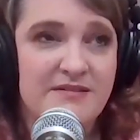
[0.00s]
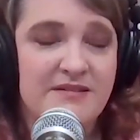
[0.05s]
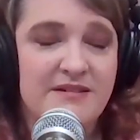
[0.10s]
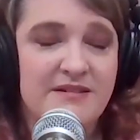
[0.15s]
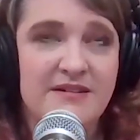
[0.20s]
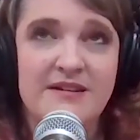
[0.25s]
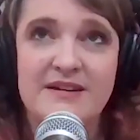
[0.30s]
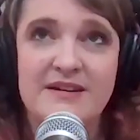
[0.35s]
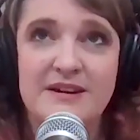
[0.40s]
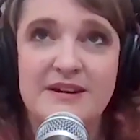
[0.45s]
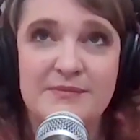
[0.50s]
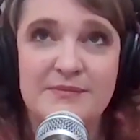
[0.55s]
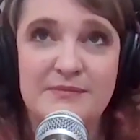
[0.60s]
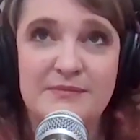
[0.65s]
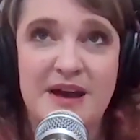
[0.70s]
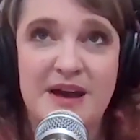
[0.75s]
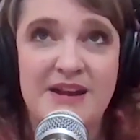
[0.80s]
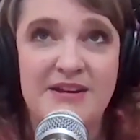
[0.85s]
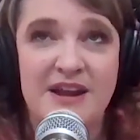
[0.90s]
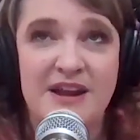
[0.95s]
I
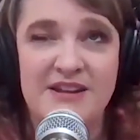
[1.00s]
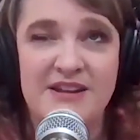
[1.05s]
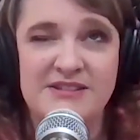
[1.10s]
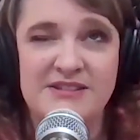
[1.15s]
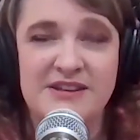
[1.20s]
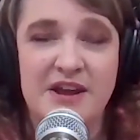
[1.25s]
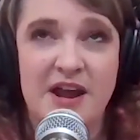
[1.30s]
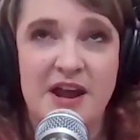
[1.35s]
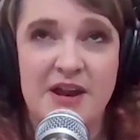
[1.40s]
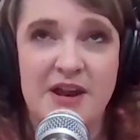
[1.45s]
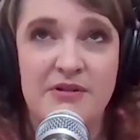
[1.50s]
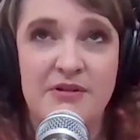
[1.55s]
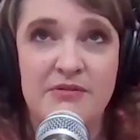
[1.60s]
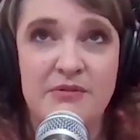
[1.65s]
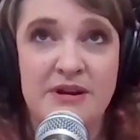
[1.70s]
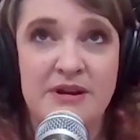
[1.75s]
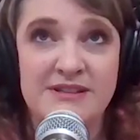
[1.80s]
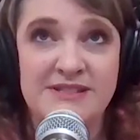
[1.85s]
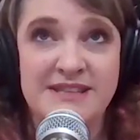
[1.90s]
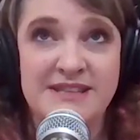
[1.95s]
don't know
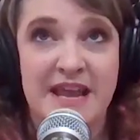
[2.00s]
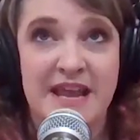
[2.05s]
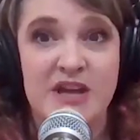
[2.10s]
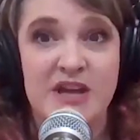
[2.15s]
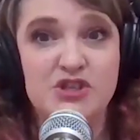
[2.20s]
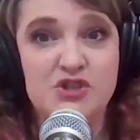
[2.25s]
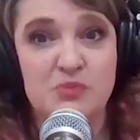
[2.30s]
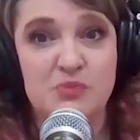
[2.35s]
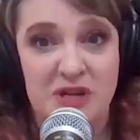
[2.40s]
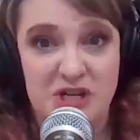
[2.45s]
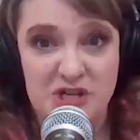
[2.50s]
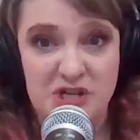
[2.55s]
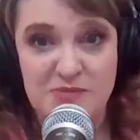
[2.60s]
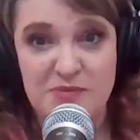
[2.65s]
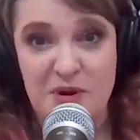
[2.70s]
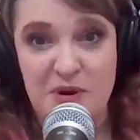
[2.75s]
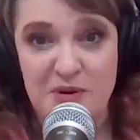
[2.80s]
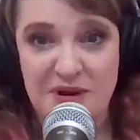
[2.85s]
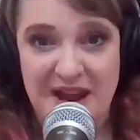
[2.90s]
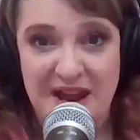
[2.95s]
what to say it, switched
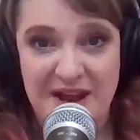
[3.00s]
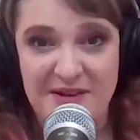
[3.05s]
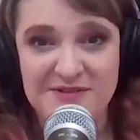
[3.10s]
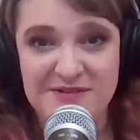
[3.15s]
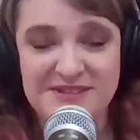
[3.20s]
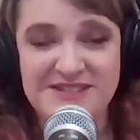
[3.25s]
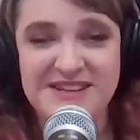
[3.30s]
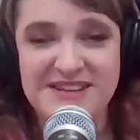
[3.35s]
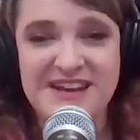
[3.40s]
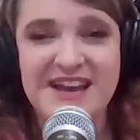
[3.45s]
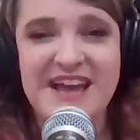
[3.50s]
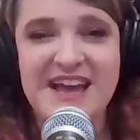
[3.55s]
pronouns.